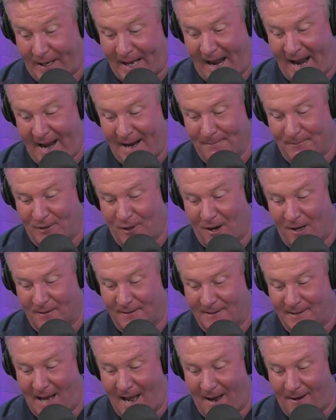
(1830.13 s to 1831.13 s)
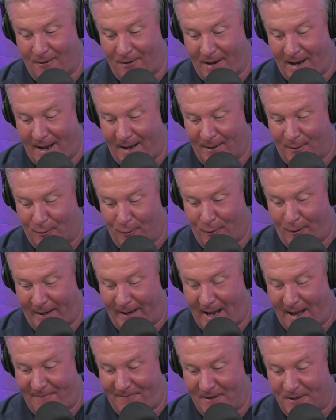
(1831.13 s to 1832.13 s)
games on Saturday, including
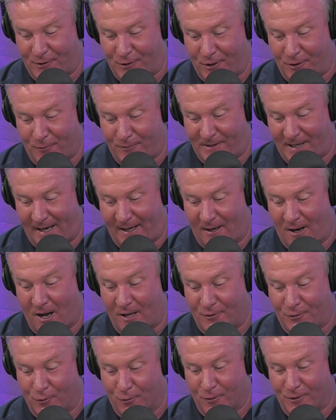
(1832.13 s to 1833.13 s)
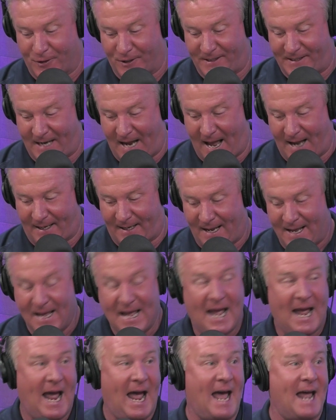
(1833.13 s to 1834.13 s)
FSU taking on Georgia Tech
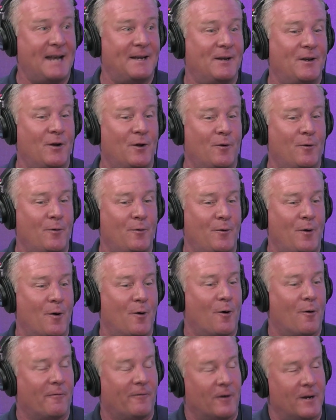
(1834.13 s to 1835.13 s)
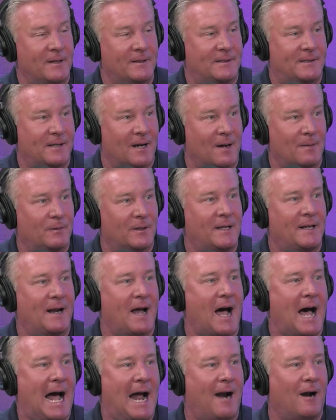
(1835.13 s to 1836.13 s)
at noon over in Dublin,
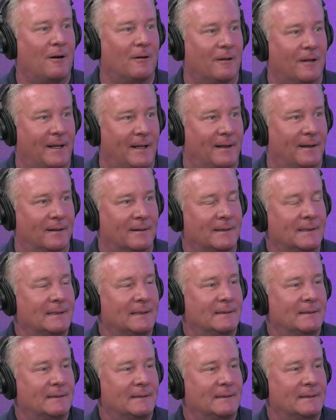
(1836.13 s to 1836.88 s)
Ireland.